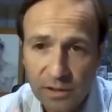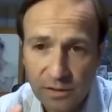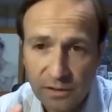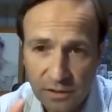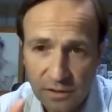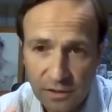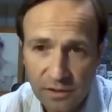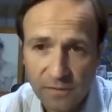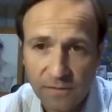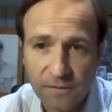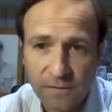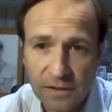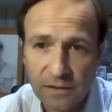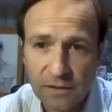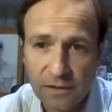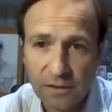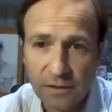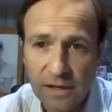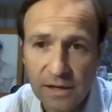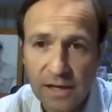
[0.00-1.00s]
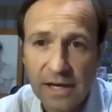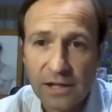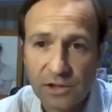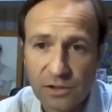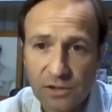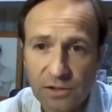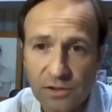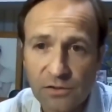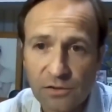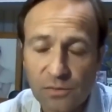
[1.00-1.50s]
the government, to defend
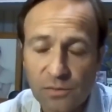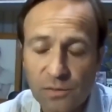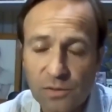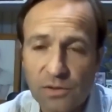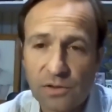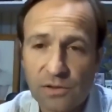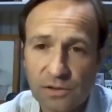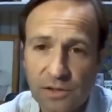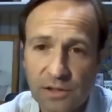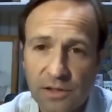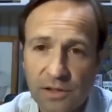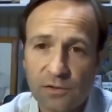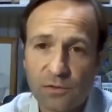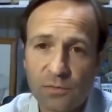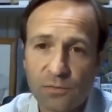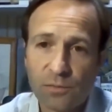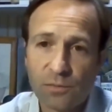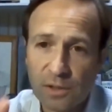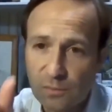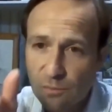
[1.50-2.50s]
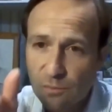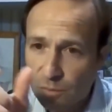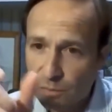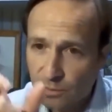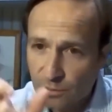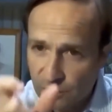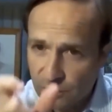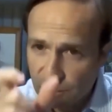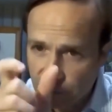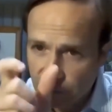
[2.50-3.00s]
their actions, which is to say this
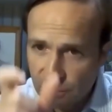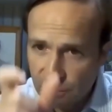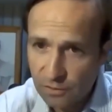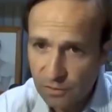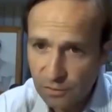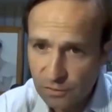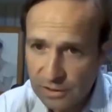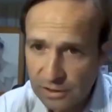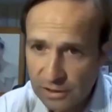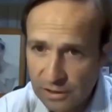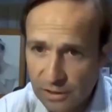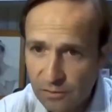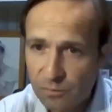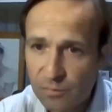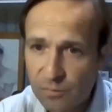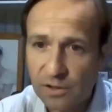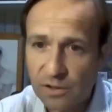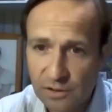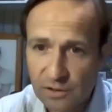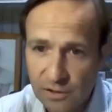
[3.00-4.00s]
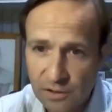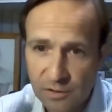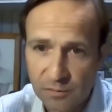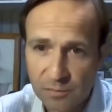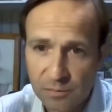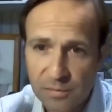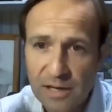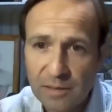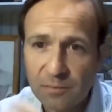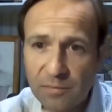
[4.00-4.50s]
rate will, sure, it goes down, but
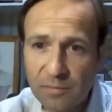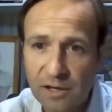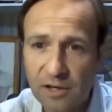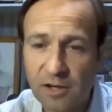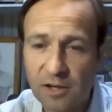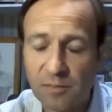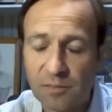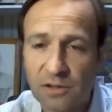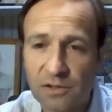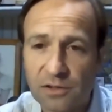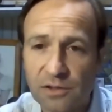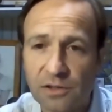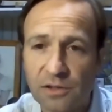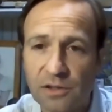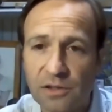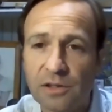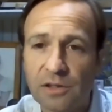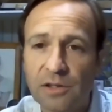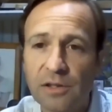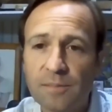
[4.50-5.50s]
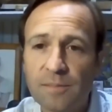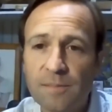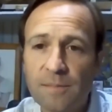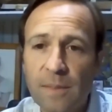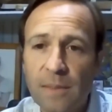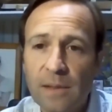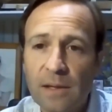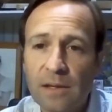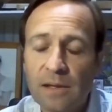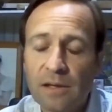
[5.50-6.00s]
it's going to pop back up next year.
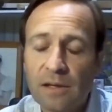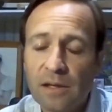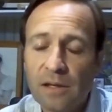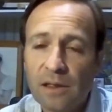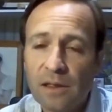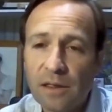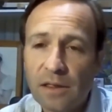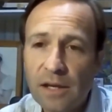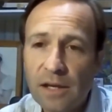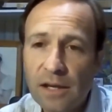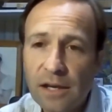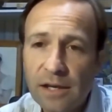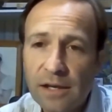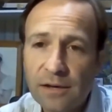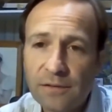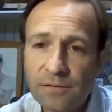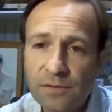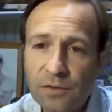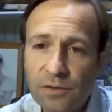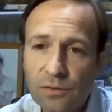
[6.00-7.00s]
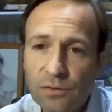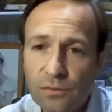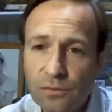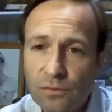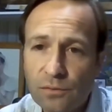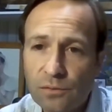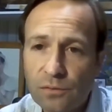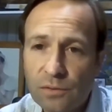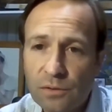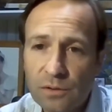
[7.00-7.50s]
They have
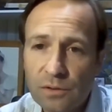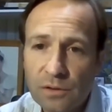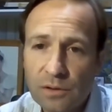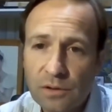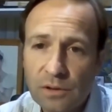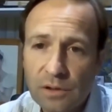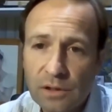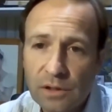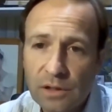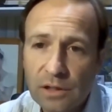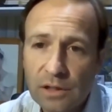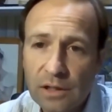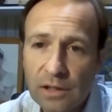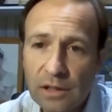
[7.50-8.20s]
to